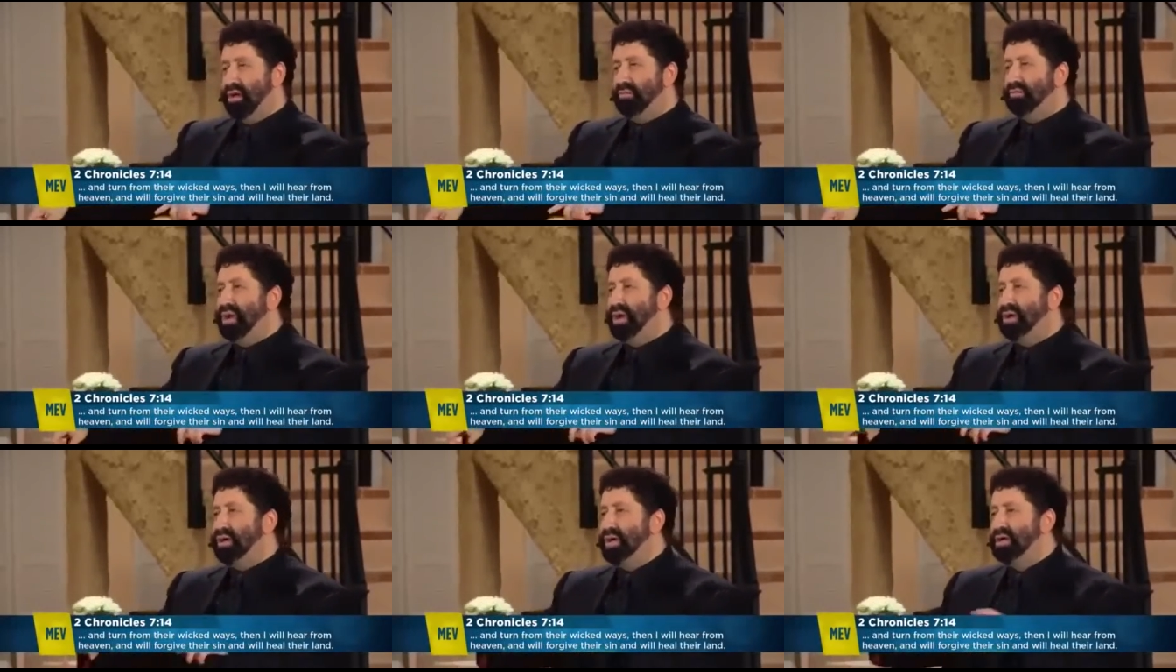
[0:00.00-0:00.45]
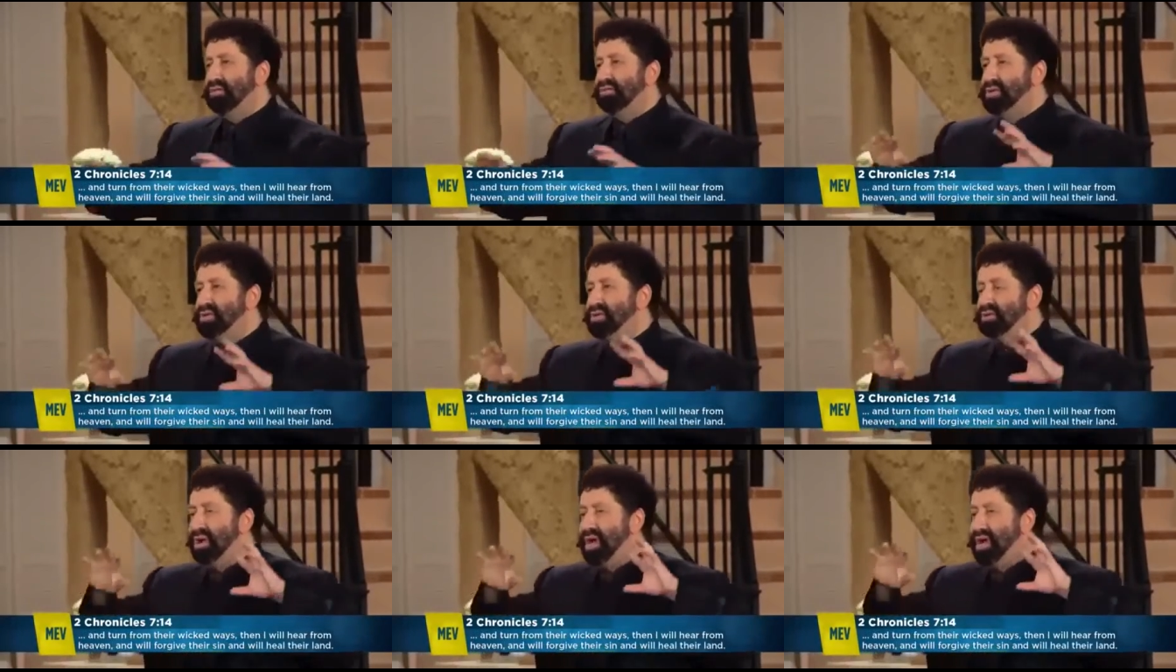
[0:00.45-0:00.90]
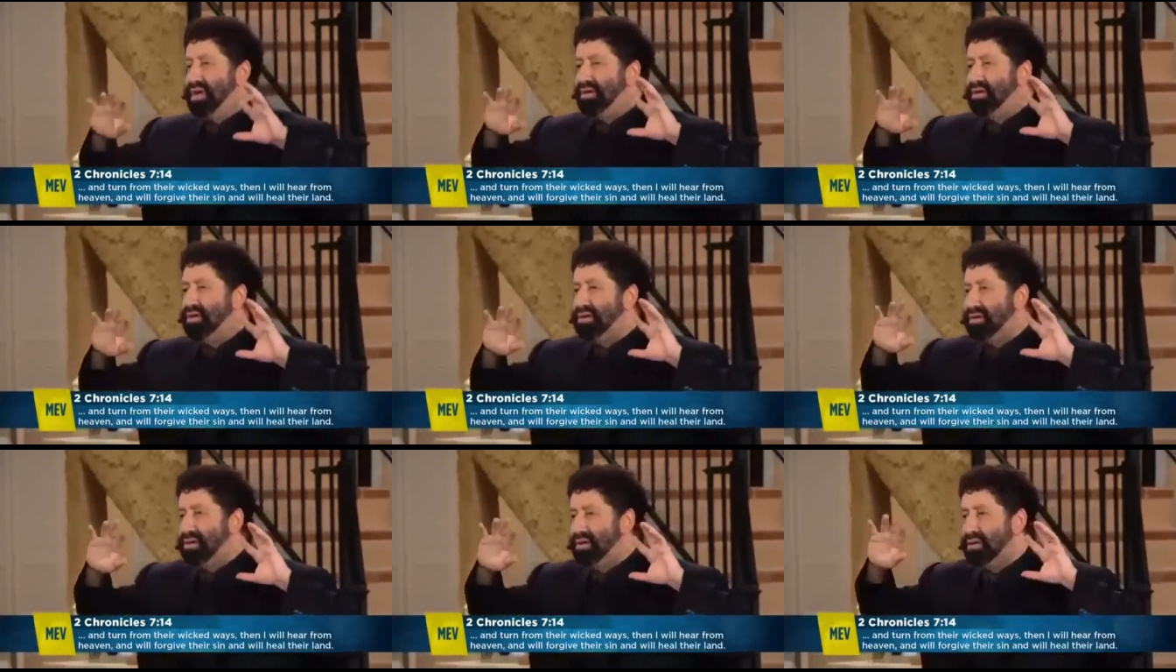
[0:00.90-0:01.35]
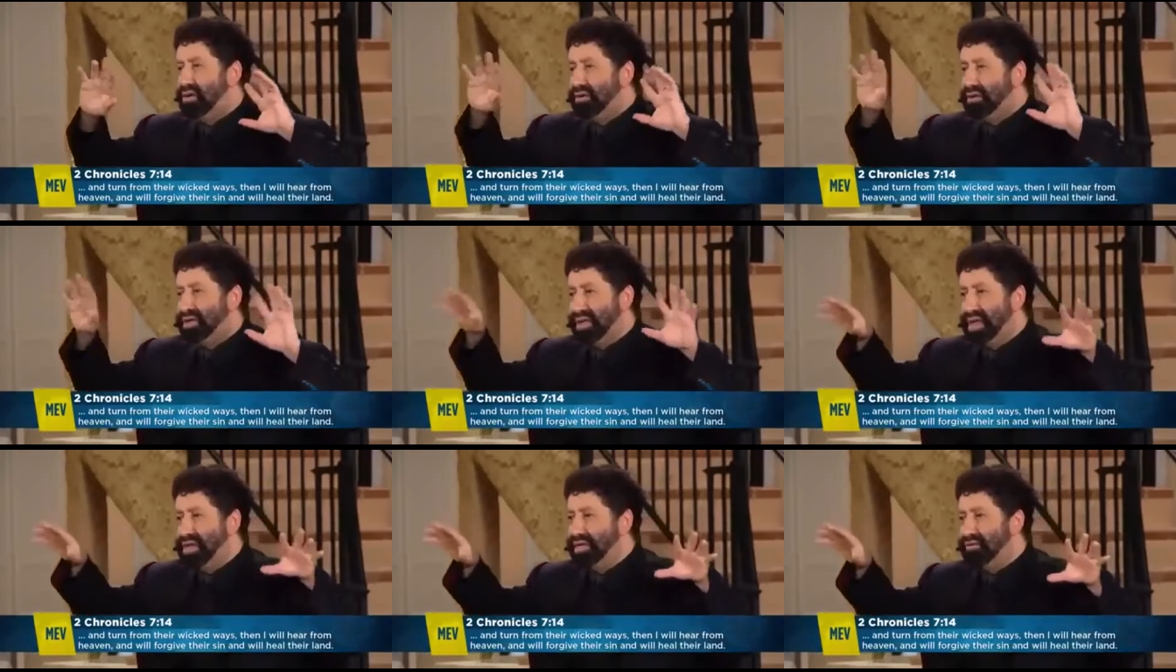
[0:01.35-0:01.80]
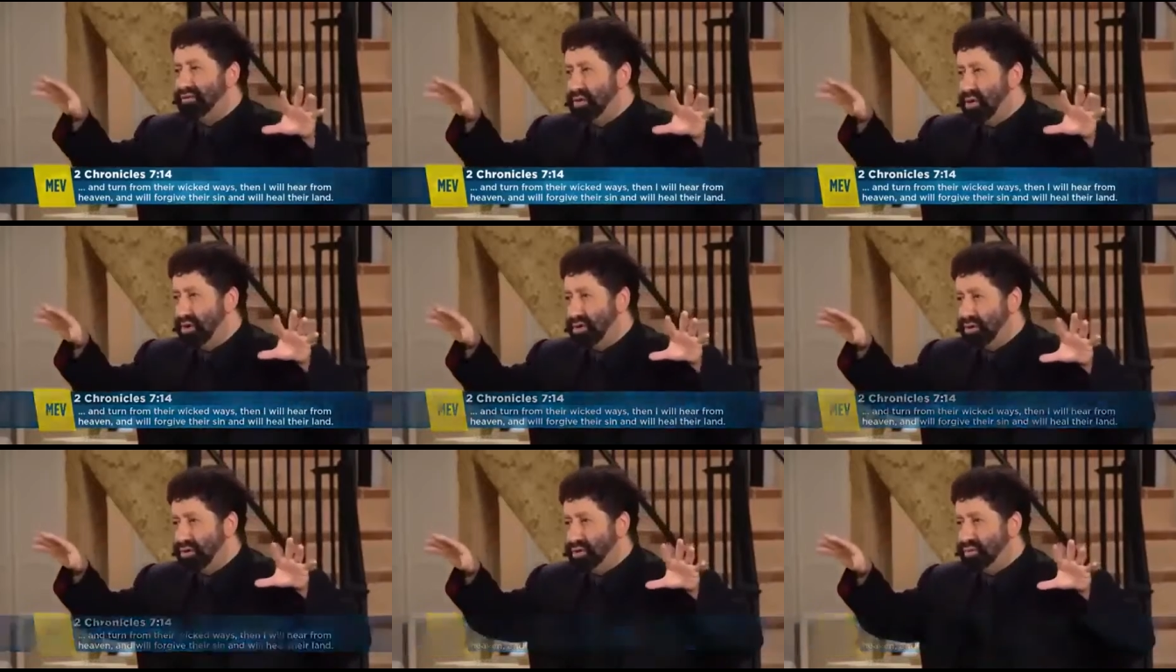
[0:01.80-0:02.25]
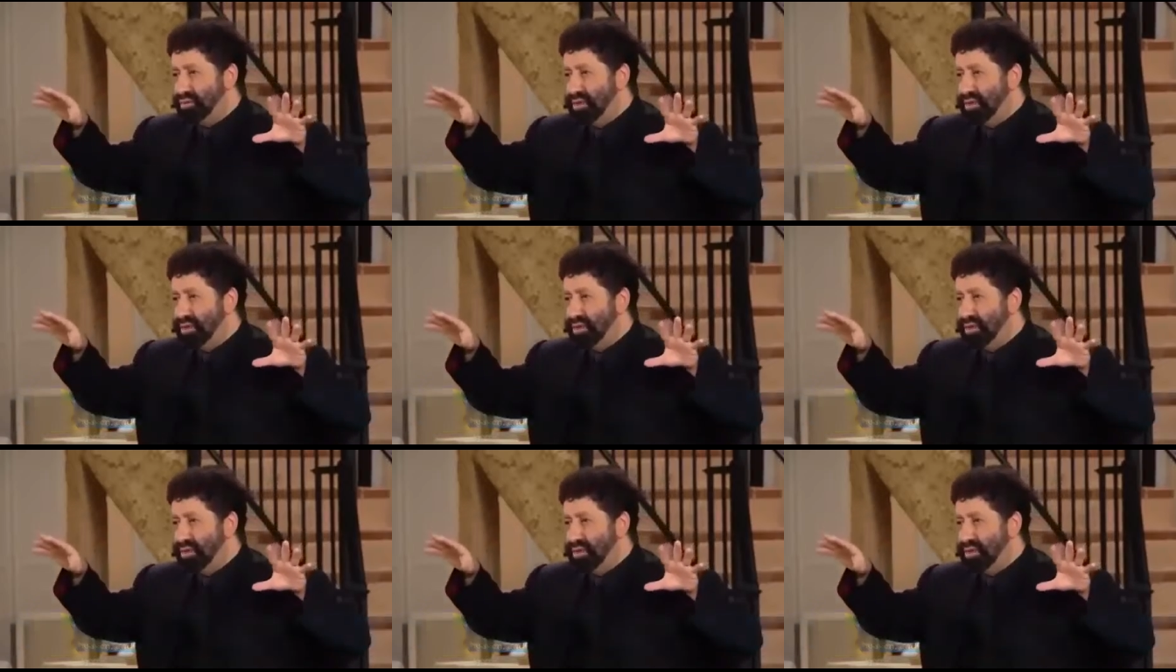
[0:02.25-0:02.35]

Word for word: but it was when, at the end of Carter's